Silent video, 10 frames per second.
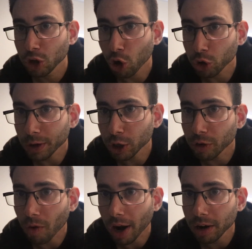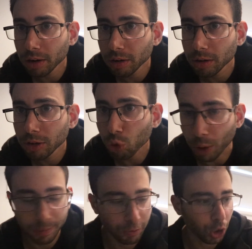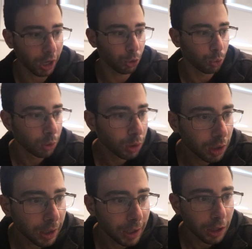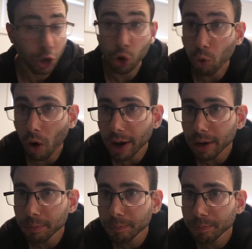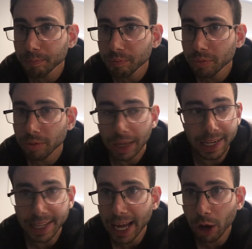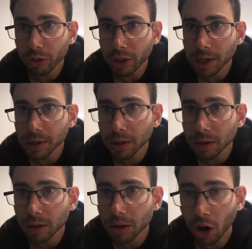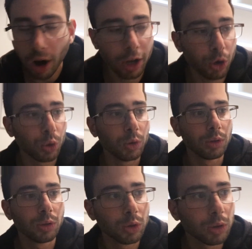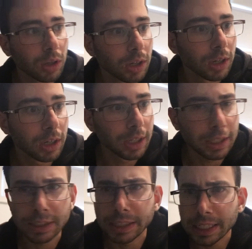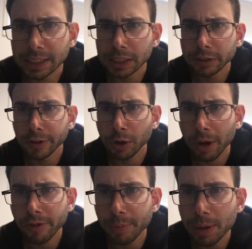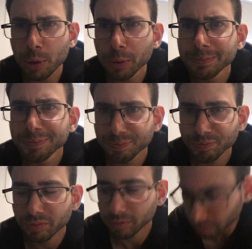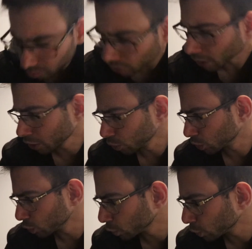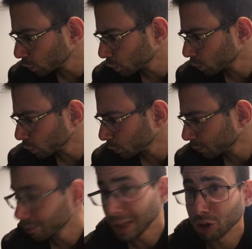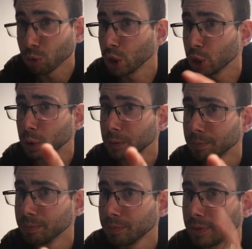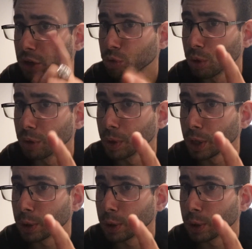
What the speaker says: You're doing good, right? Sweet. Okay, cool. Cool, right? Eating healthy? Alright, cool. Staying 6 feet away from people? Cool. That's really good. That is really, really